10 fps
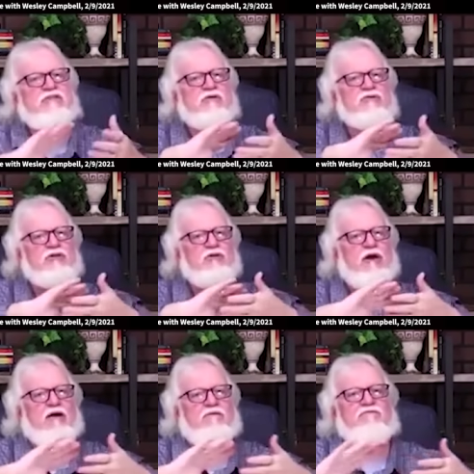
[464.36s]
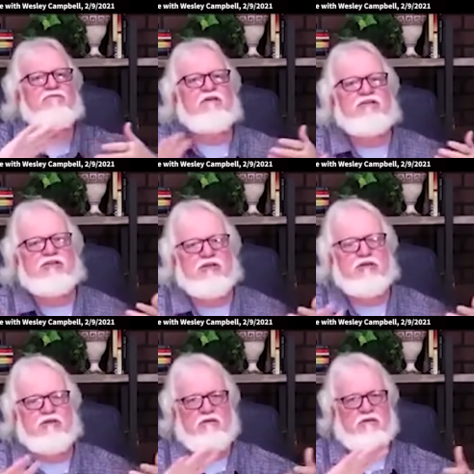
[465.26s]
keeping it clean so you
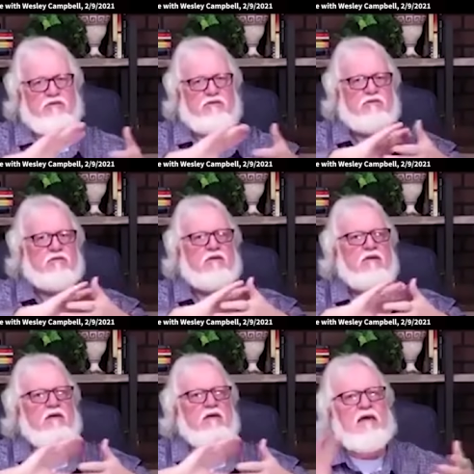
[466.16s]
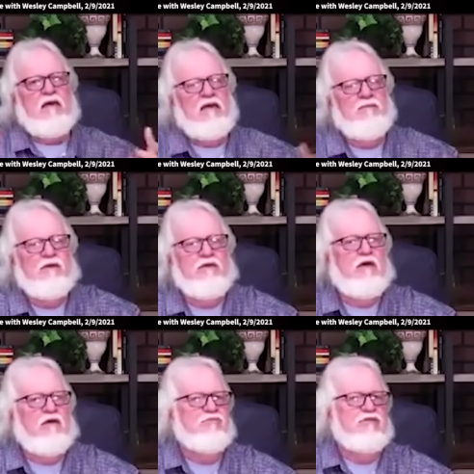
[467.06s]
have vision. Wow. It
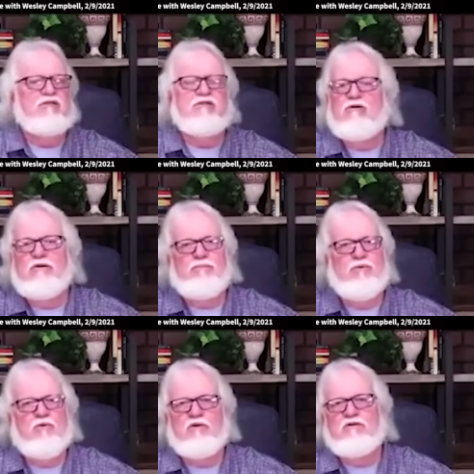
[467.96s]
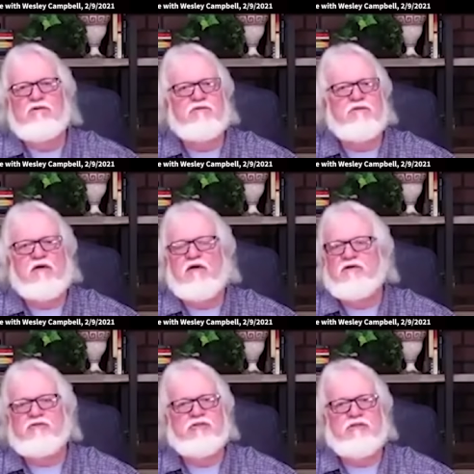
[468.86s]
becomes so important to
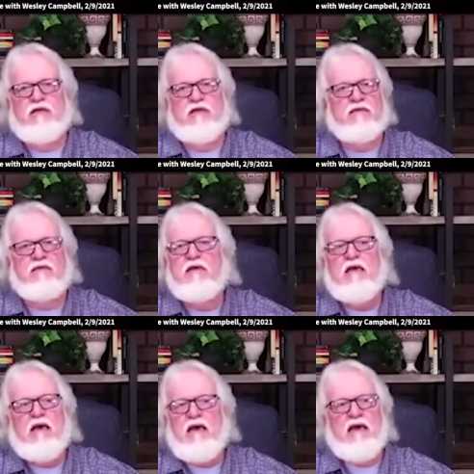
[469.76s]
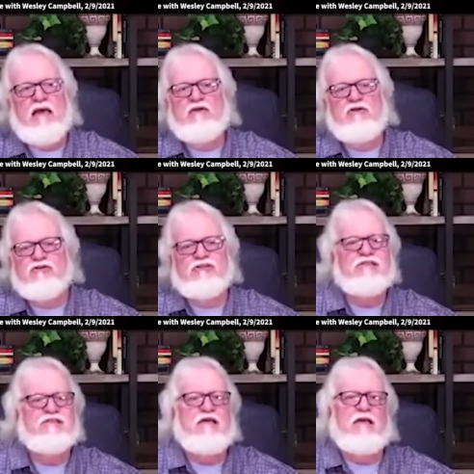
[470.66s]
understand and you're
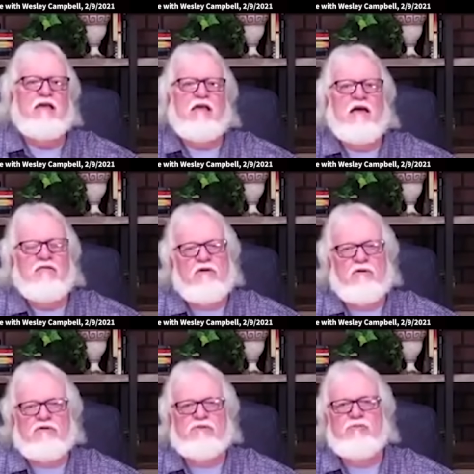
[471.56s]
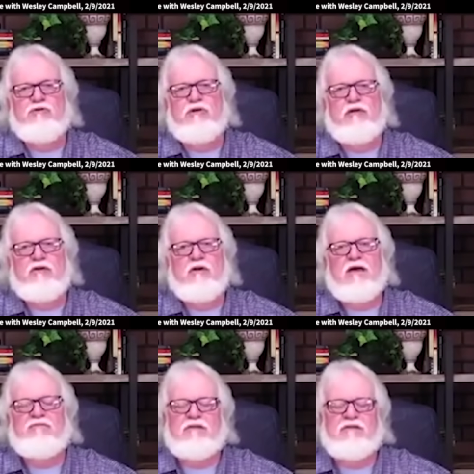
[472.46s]
seeing how the Lord's moving in your life.
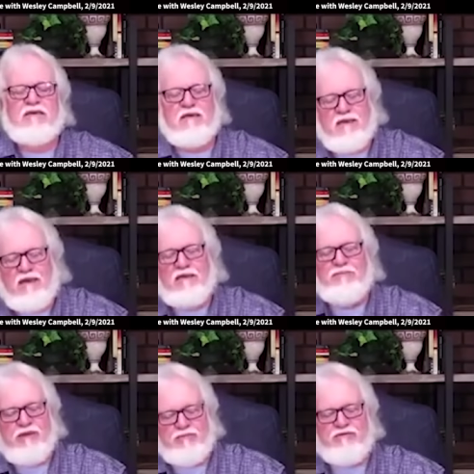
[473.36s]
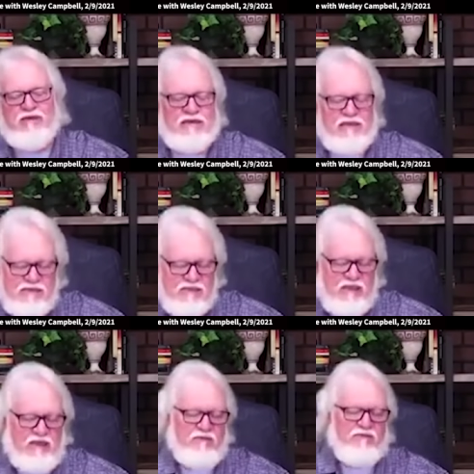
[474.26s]
I think a lot of people they get
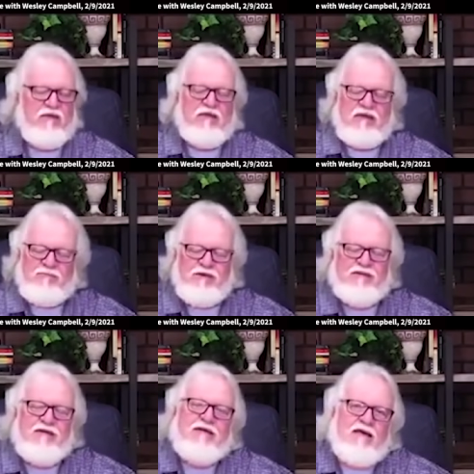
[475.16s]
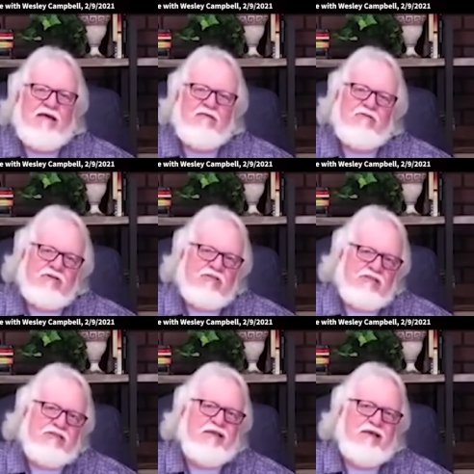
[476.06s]
saved, but they can't ever
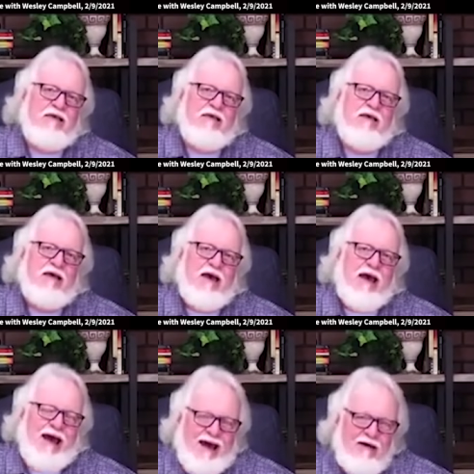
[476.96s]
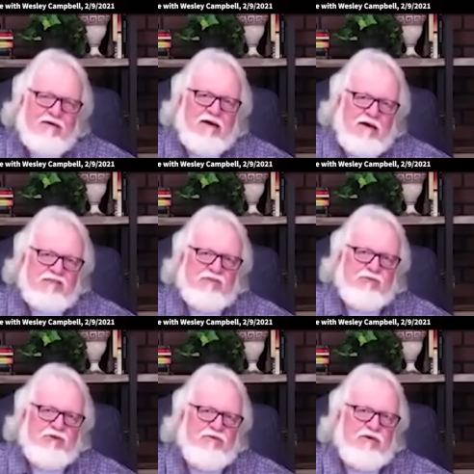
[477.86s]
see how God's
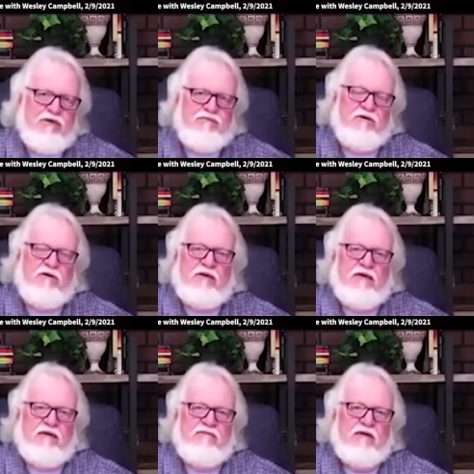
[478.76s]
moving in their life.